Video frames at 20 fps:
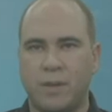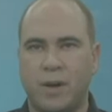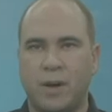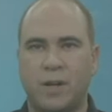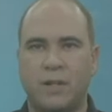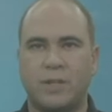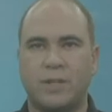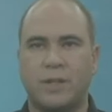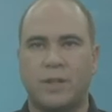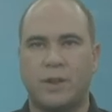
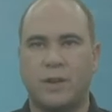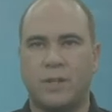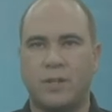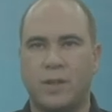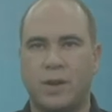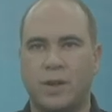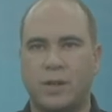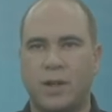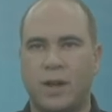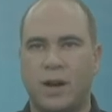guides are
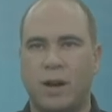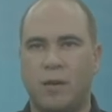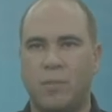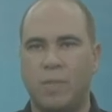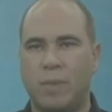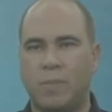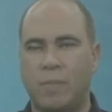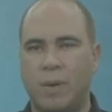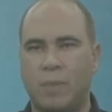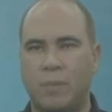there to
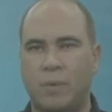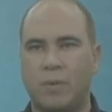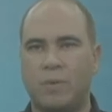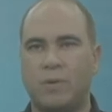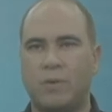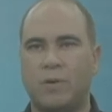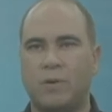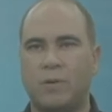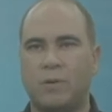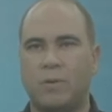help the people
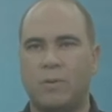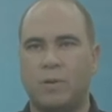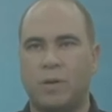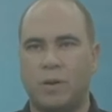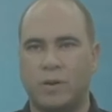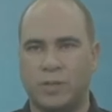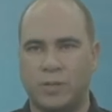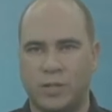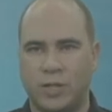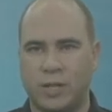who
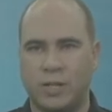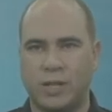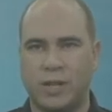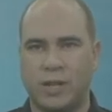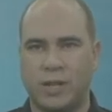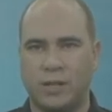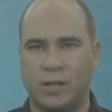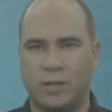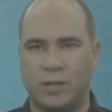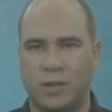are just
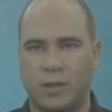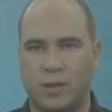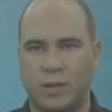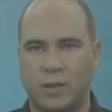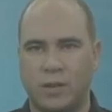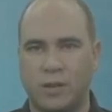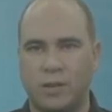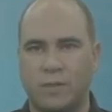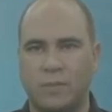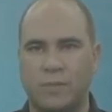getting
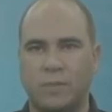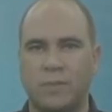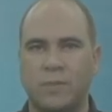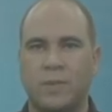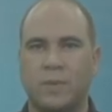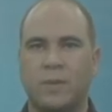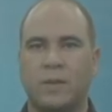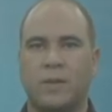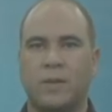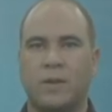started.
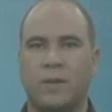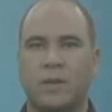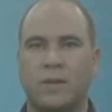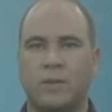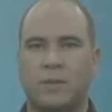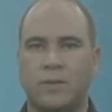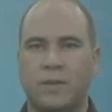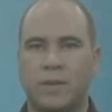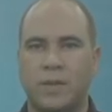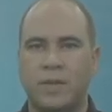
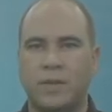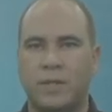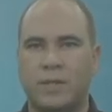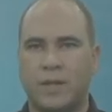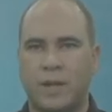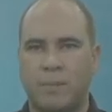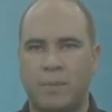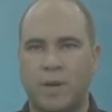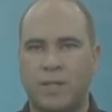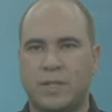These
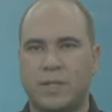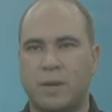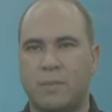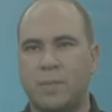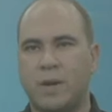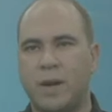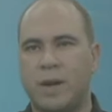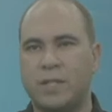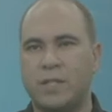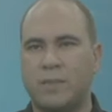
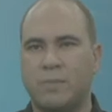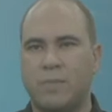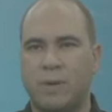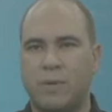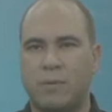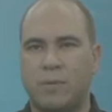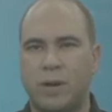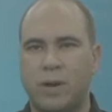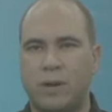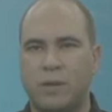step-by-step guides have
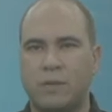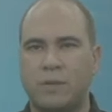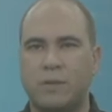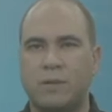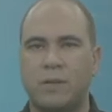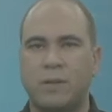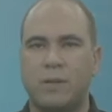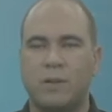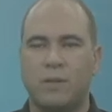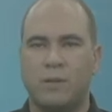been written
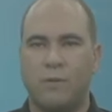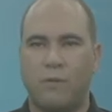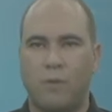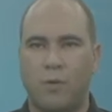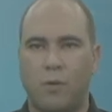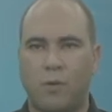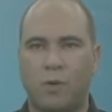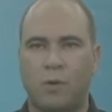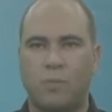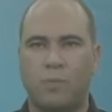
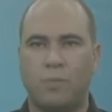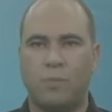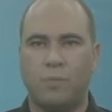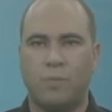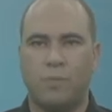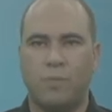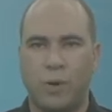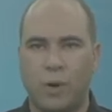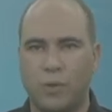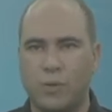for
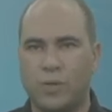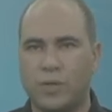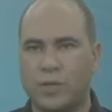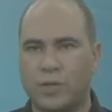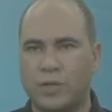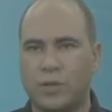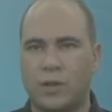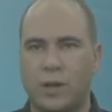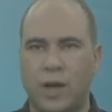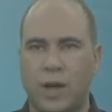both
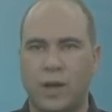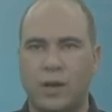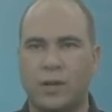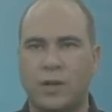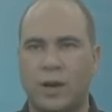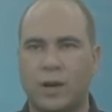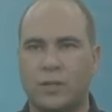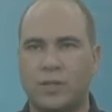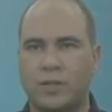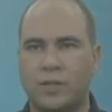CERT and
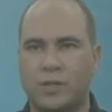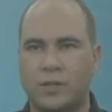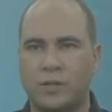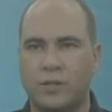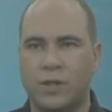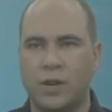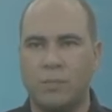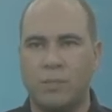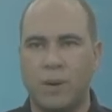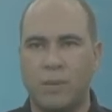non-CERT
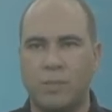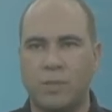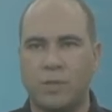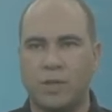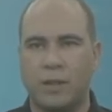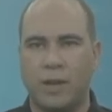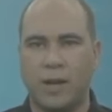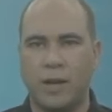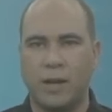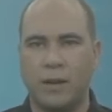trained members
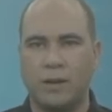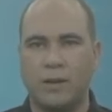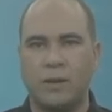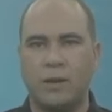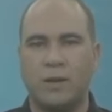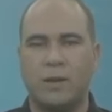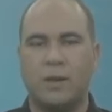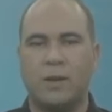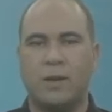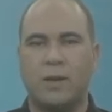alike,
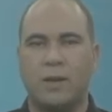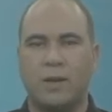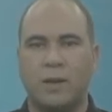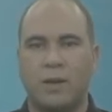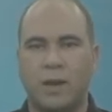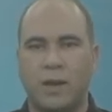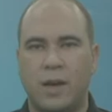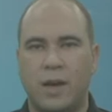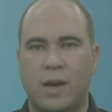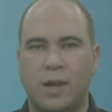
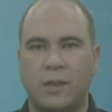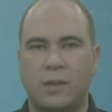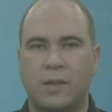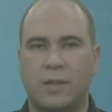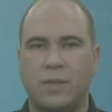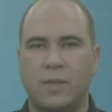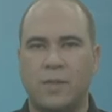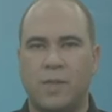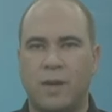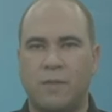and
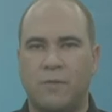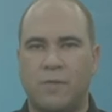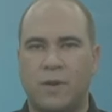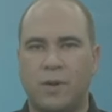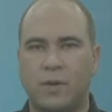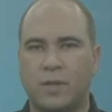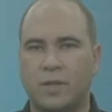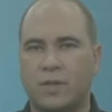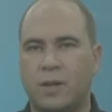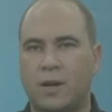they
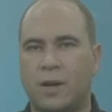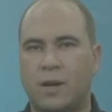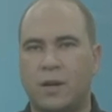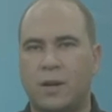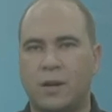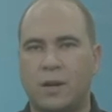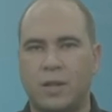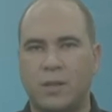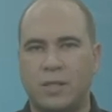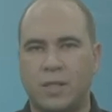focus
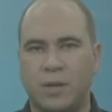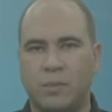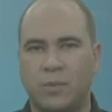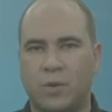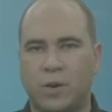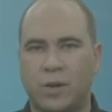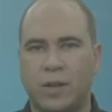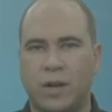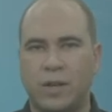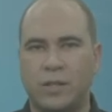on team
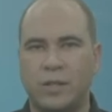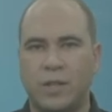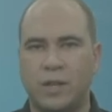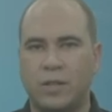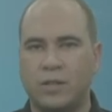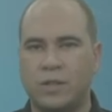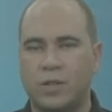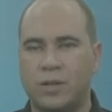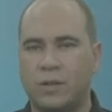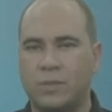
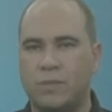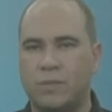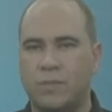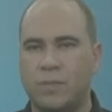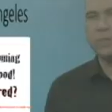organization,